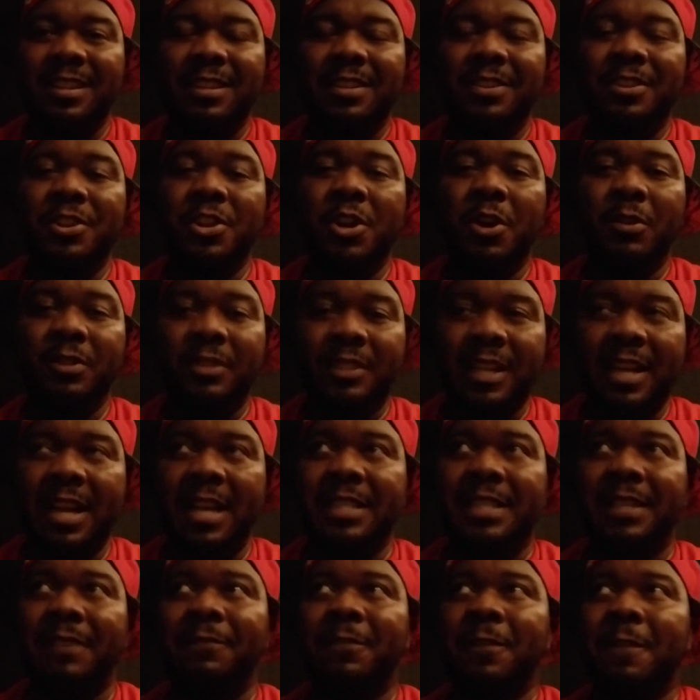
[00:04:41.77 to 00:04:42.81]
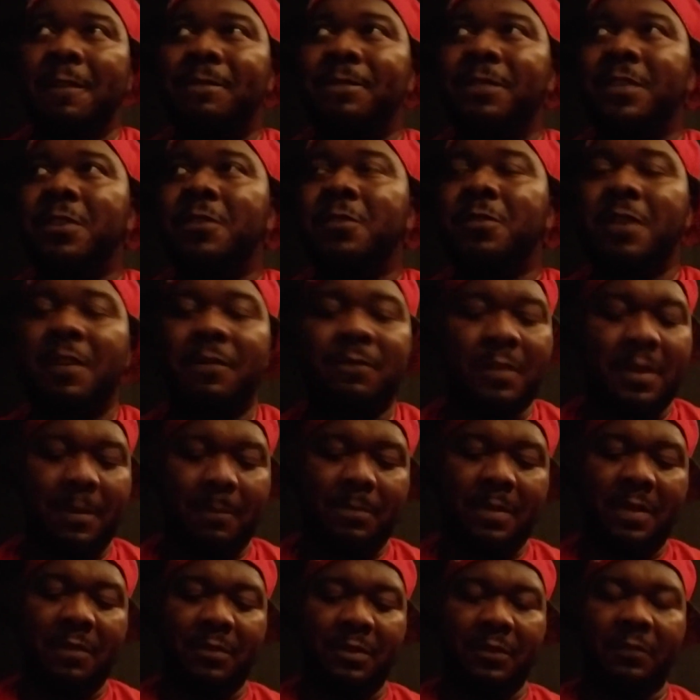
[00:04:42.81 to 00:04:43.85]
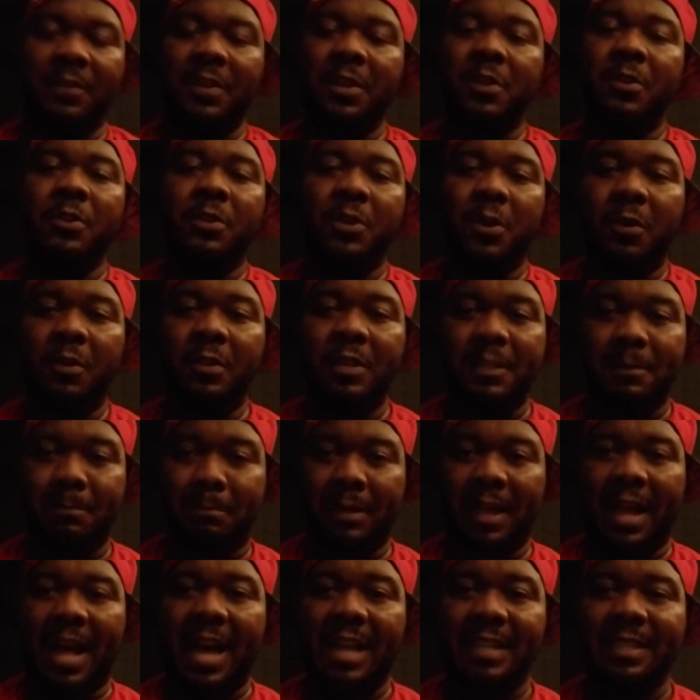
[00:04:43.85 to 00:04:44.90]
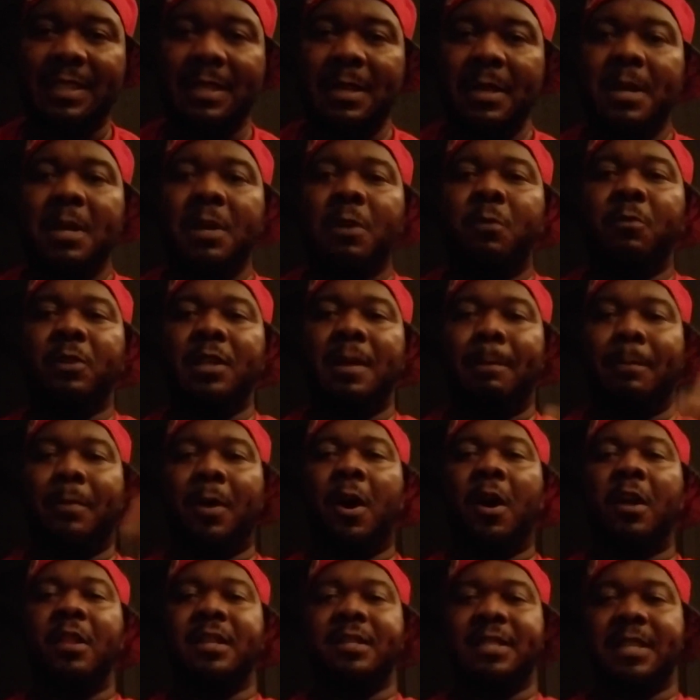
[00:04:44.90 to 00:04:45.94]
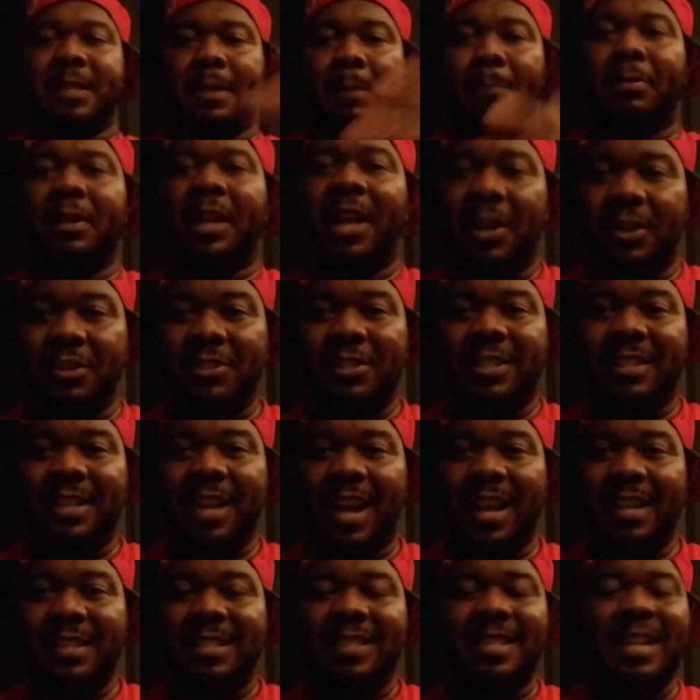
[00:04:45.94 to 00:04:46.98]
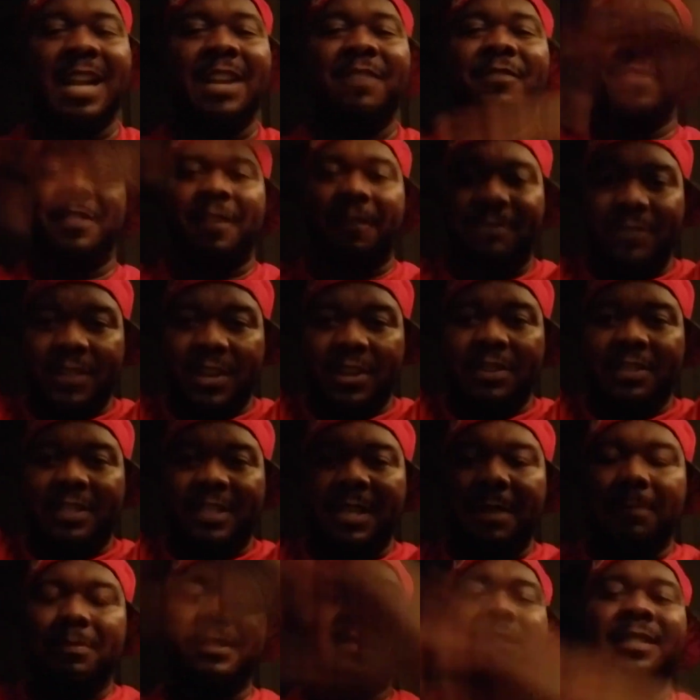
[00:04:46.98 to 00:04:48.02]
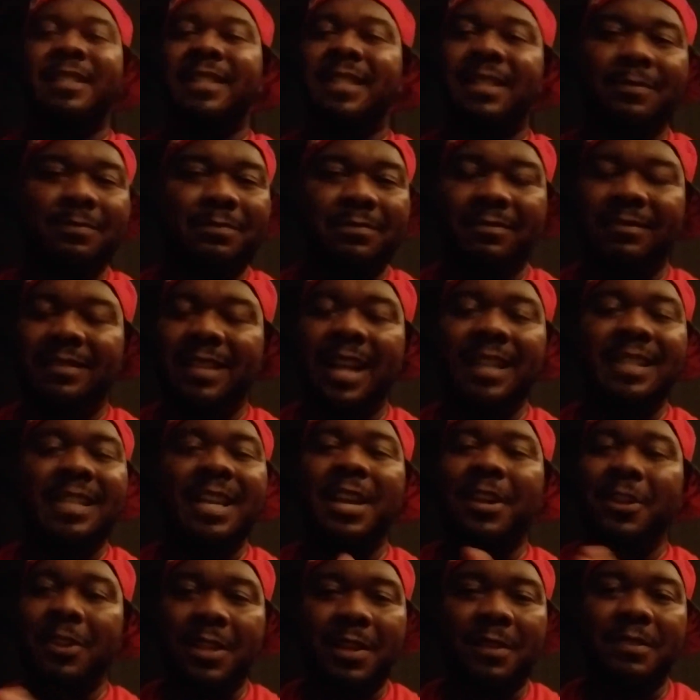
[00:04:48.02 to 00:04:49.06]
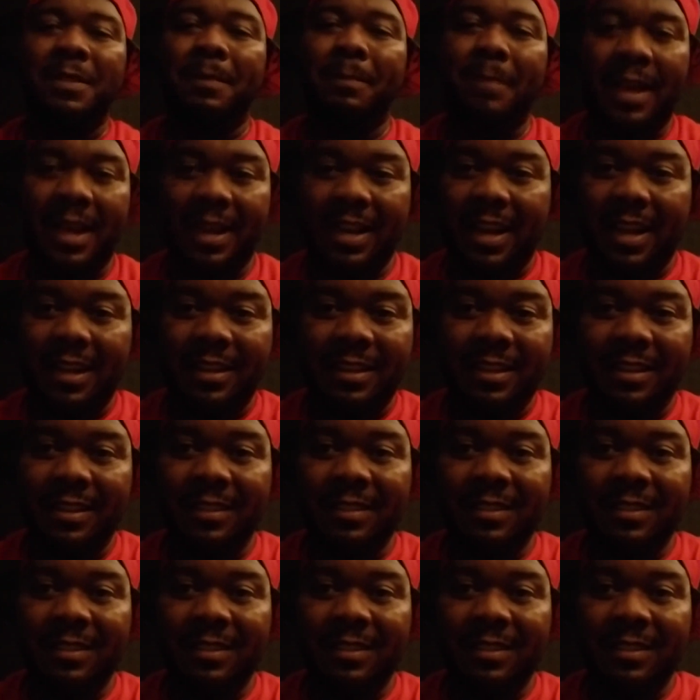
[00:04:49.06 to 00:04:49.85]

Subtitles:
No chance. If your field goal is blocked where the ball is in the player's chest, not even the fingertips, that's how you know that was a bad idea.